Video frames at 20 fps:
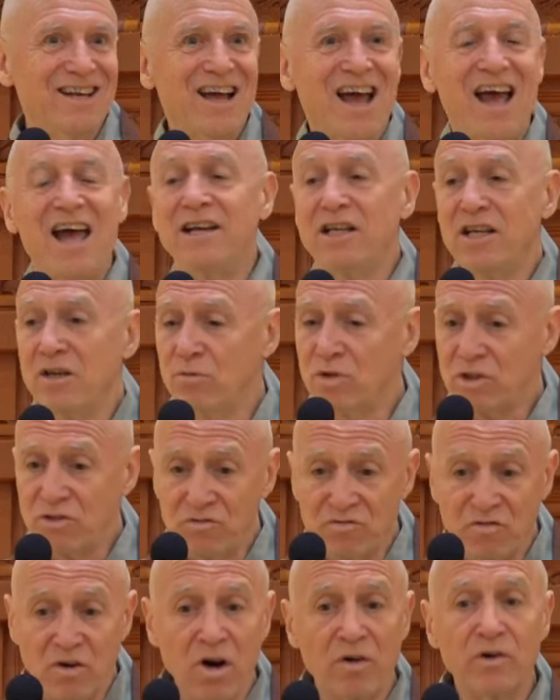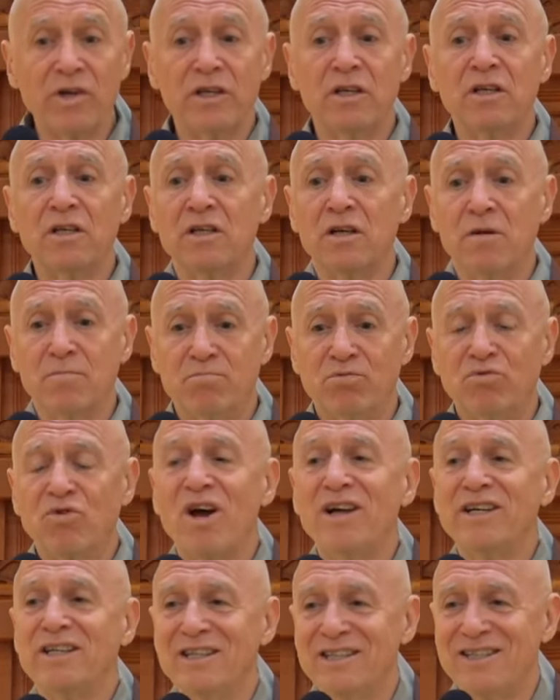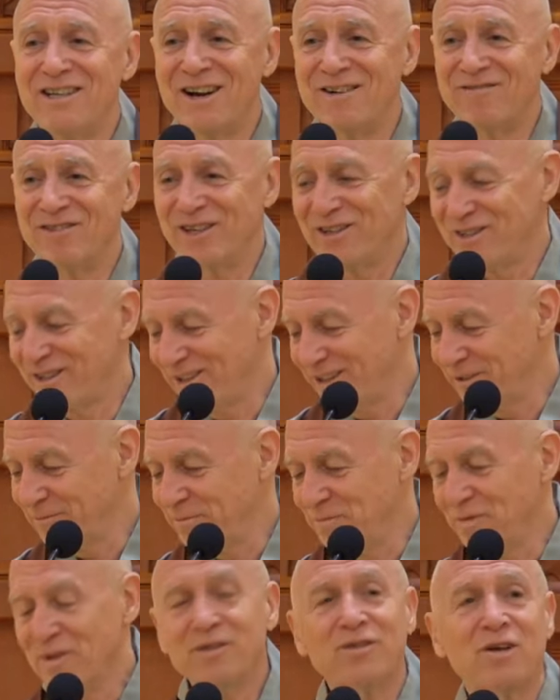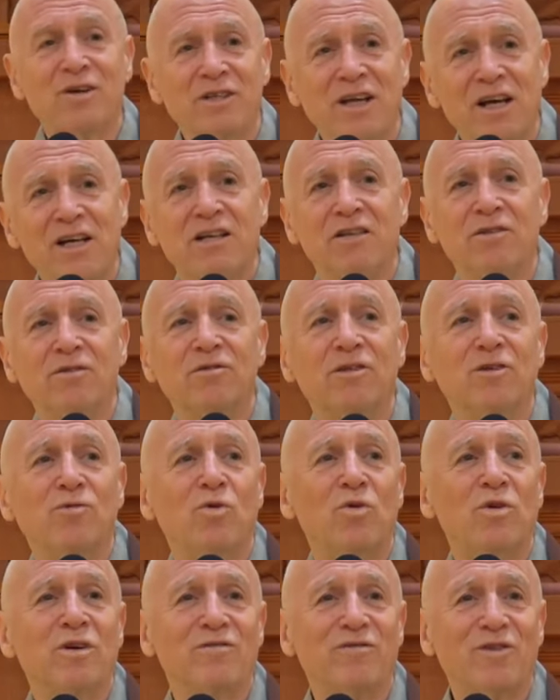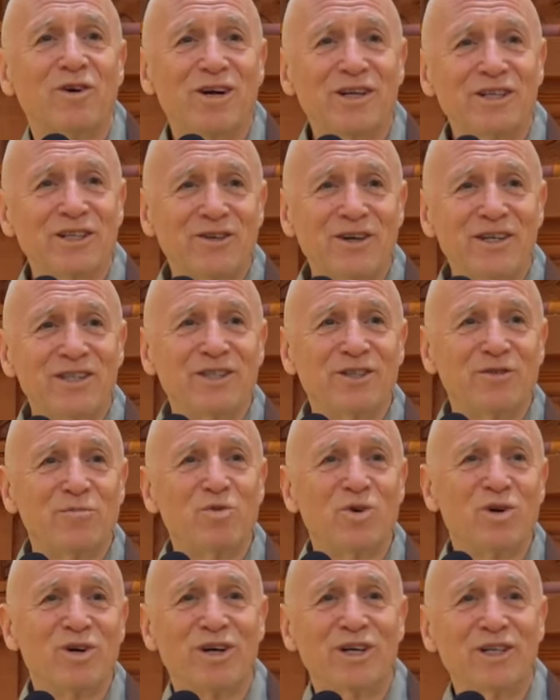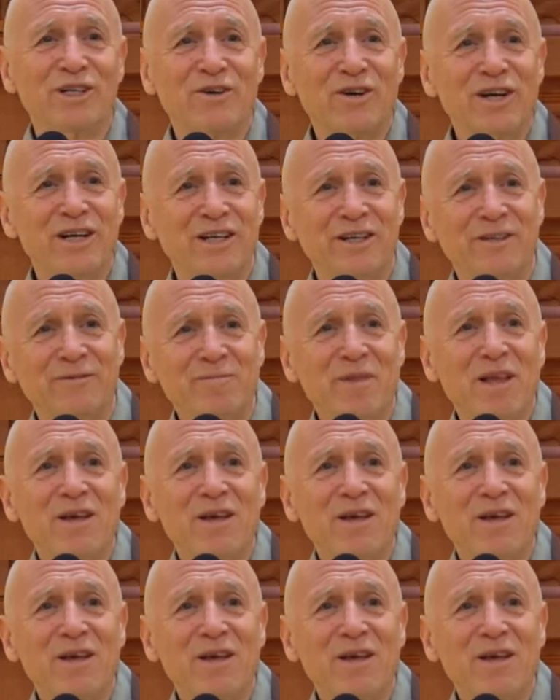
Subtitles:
And he was very bright in everything. So yeah, the reward for hard training is more hard training.